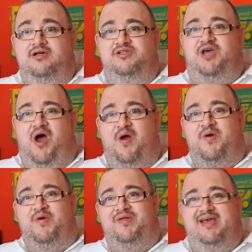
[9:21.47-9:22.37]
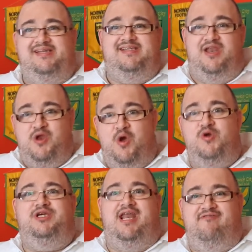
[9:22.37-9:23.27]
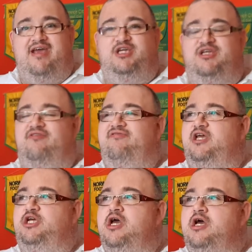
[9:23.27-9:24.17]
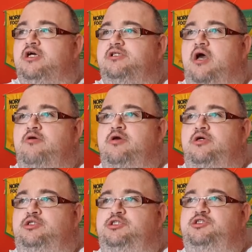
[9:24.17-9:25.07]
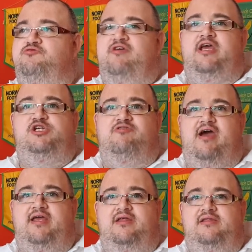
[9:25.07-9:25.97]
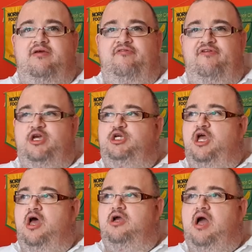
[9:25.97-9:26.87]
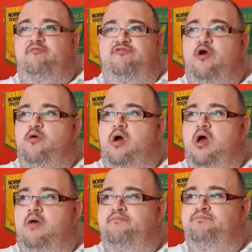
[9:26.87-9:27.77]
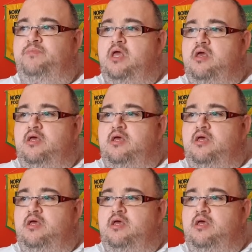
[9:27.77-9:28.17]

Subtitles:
So it's the new generation of fish. So just to reiterate, the fish that come through,